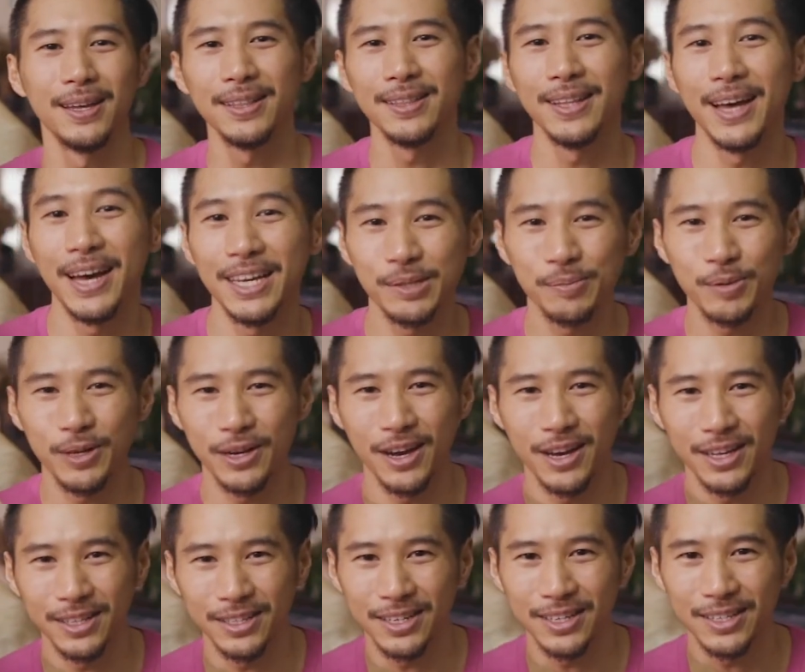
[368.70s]
Last but
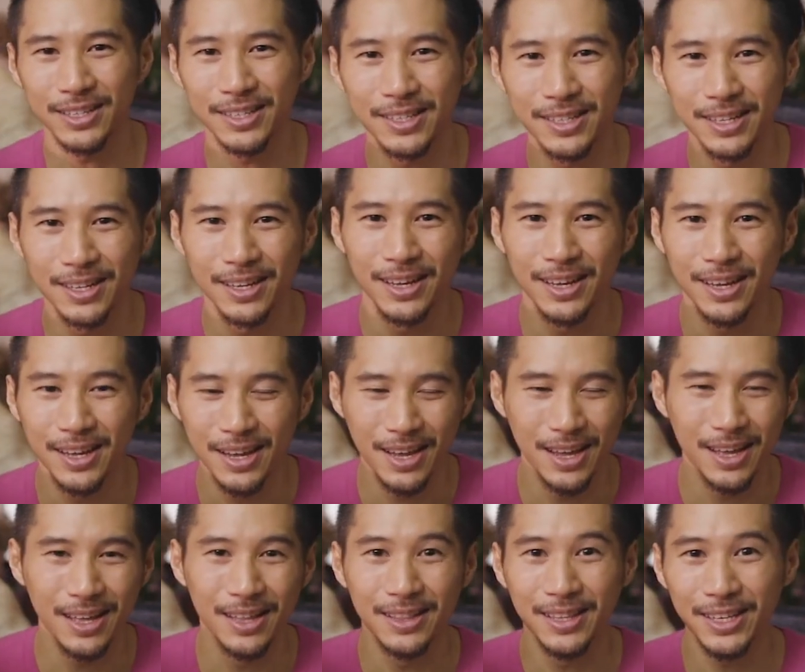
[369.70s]
not least,
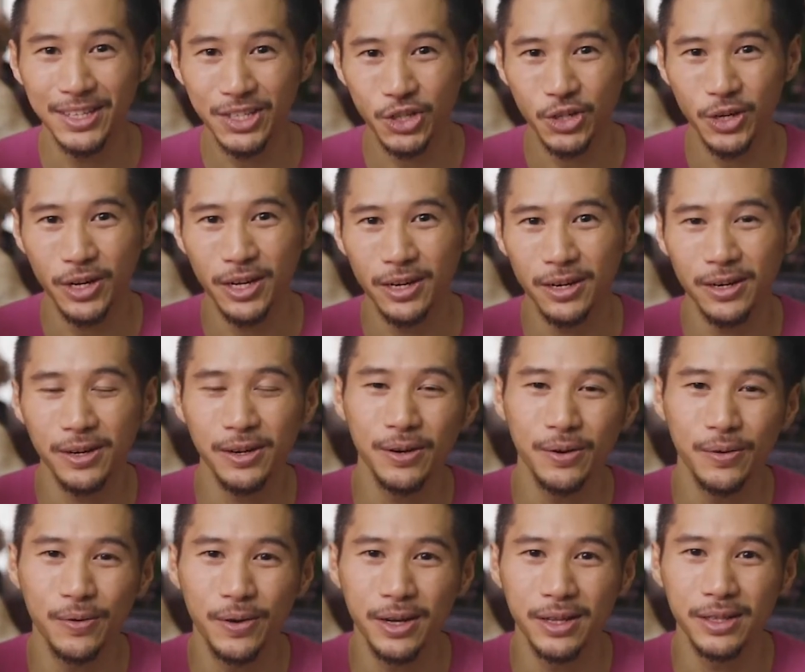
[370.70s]
this
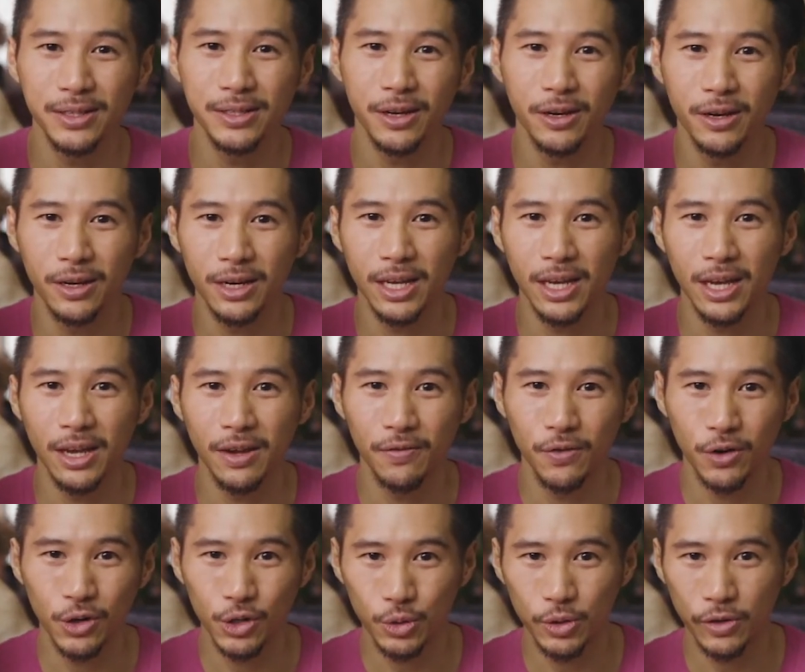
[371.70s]
trainer runs on a
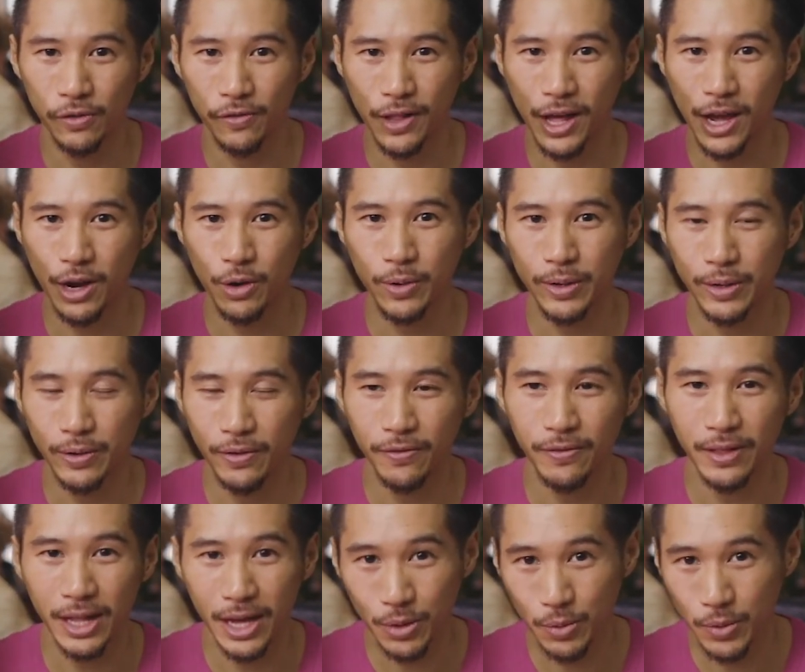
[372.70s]
virtual
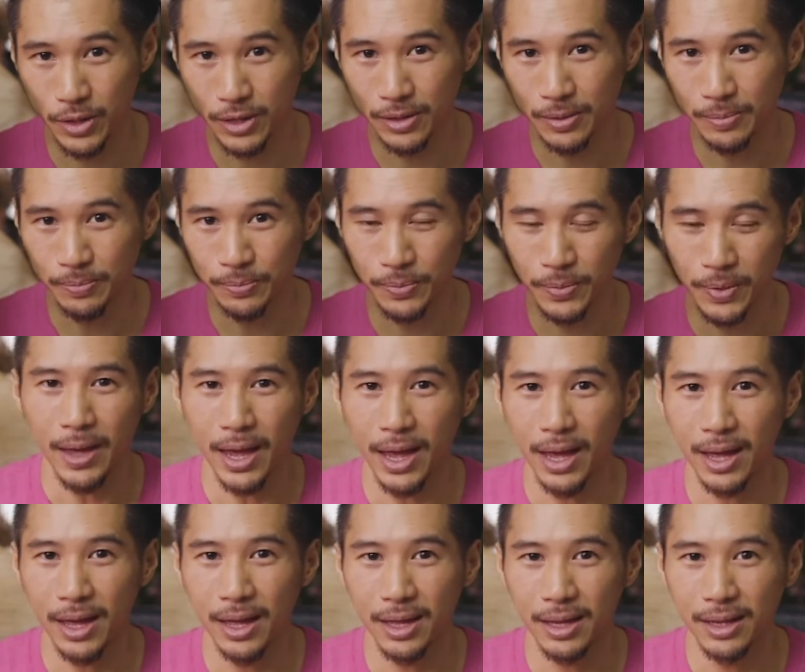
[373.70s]
flywheel,
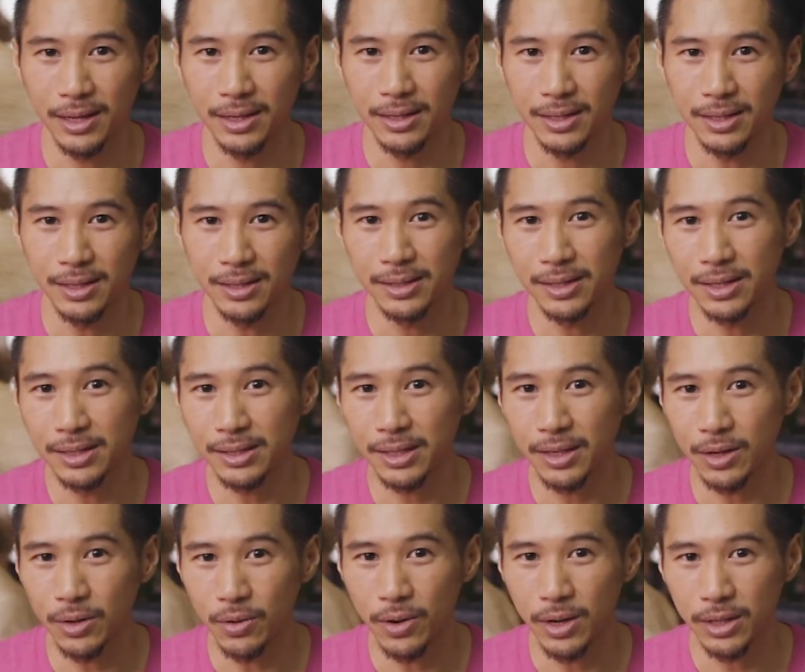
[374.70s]
and since
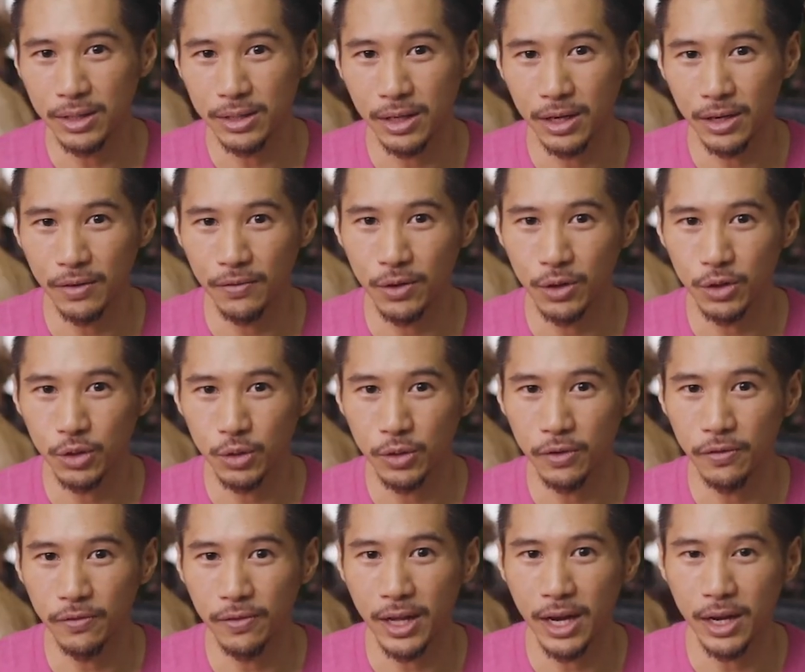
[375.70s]
it runs on a
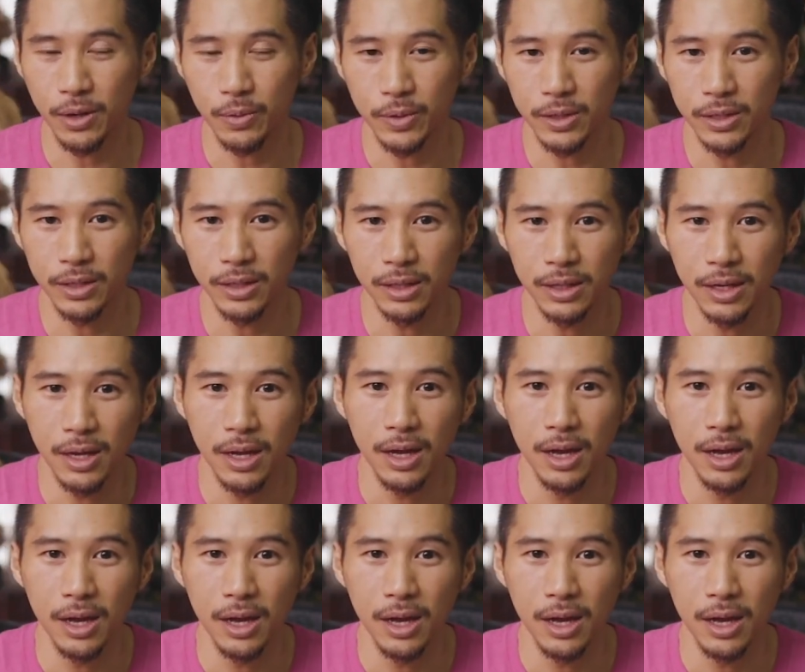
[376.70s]
virtual flywheel,